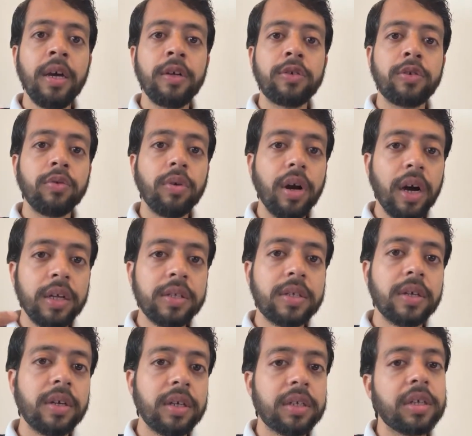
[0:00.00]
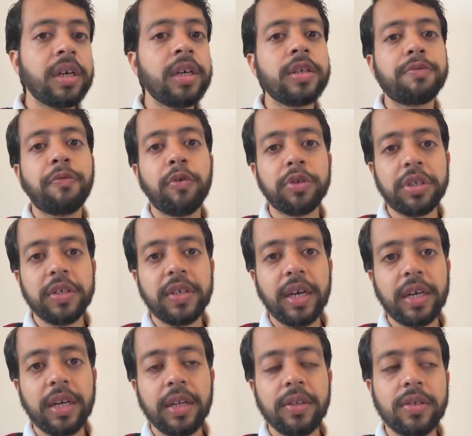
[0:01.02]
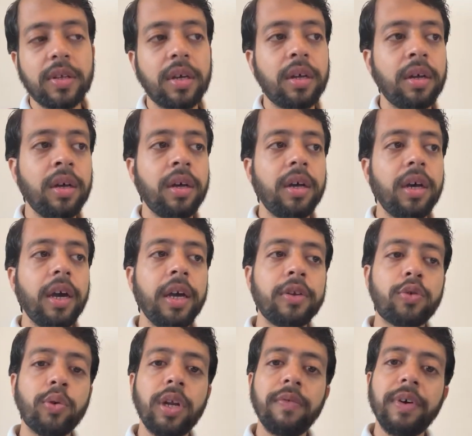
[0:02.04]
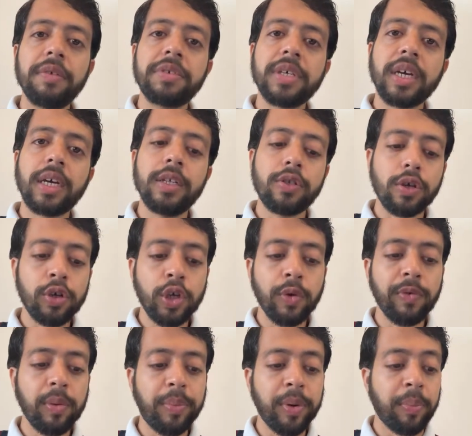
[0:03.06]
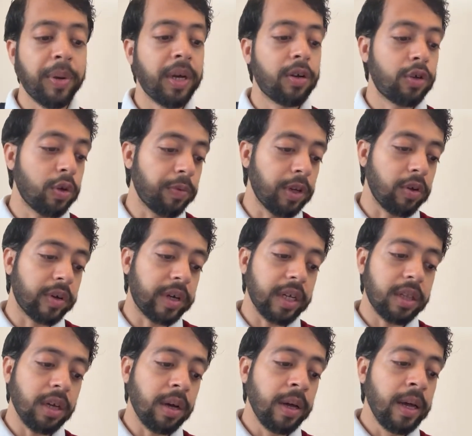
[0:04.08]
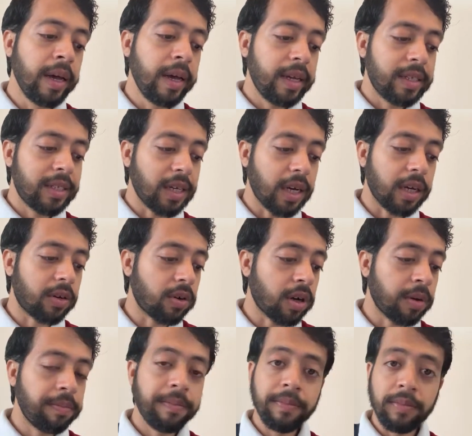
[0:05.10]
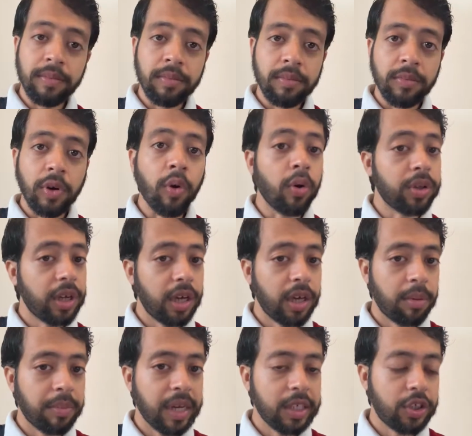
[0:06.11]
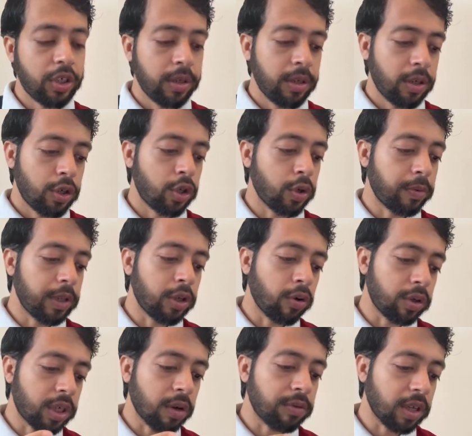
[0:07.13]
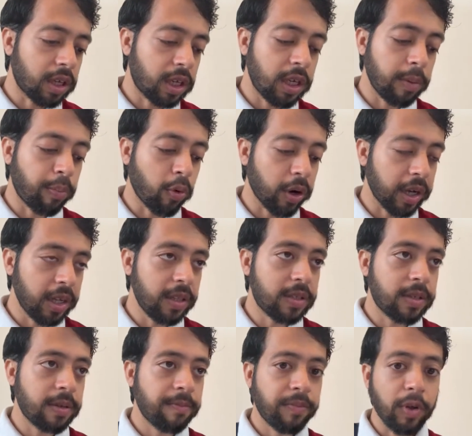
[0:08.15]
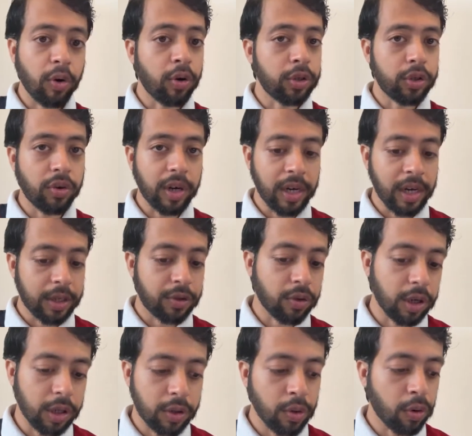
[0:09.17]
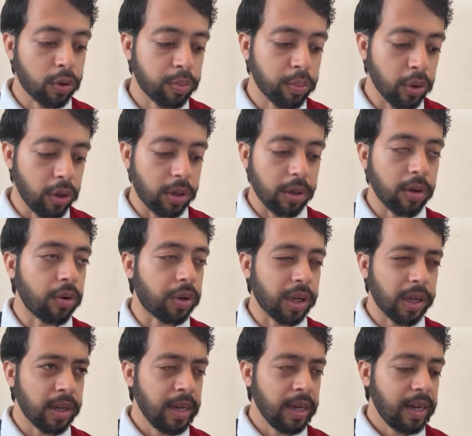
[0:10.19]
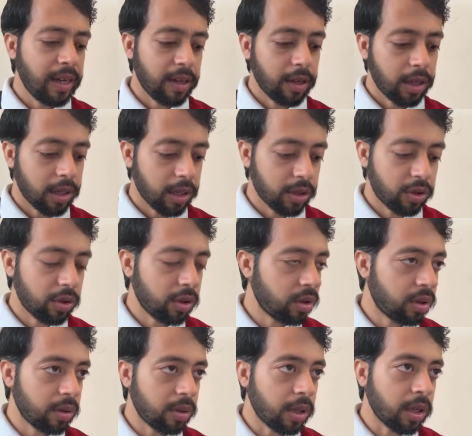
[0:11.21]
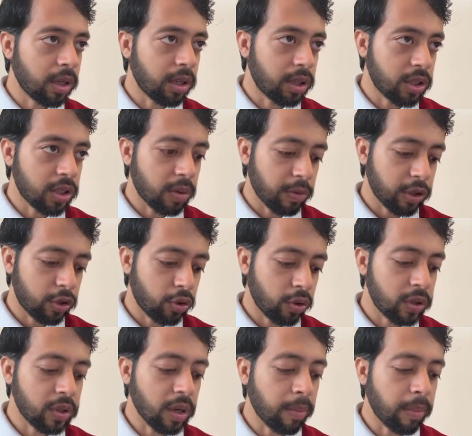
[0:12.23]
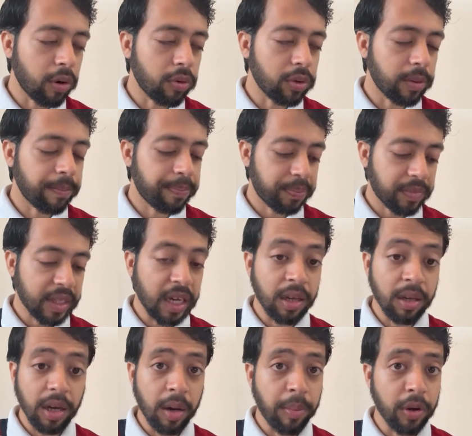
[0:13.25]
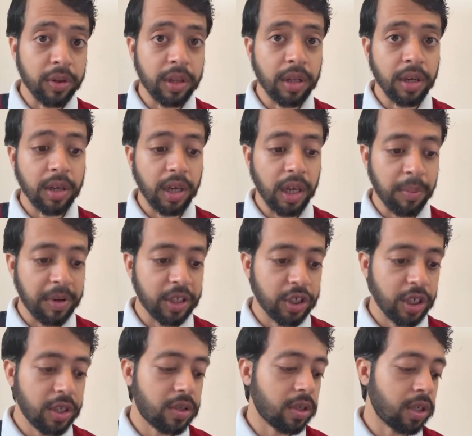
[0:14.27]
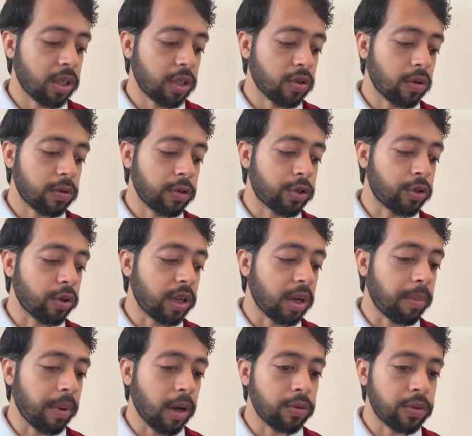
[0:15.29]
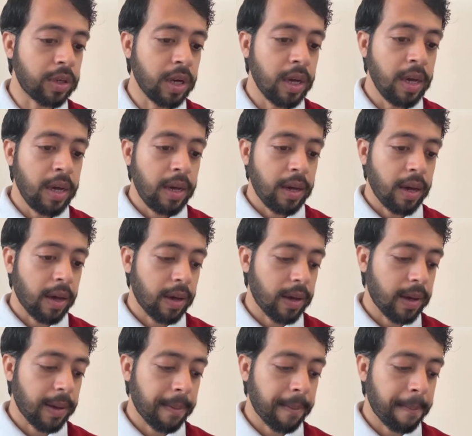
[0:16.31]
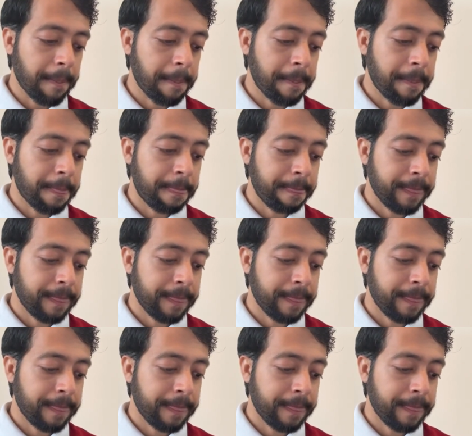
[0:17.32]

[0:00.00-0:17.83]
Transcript: to answer it is 40 seconds. In 25 seconds, you will prepare. You will look at the diagram or the image. You will note down the key points on your electronic notebook. Okay, this image is showing about the images. It is also showing about the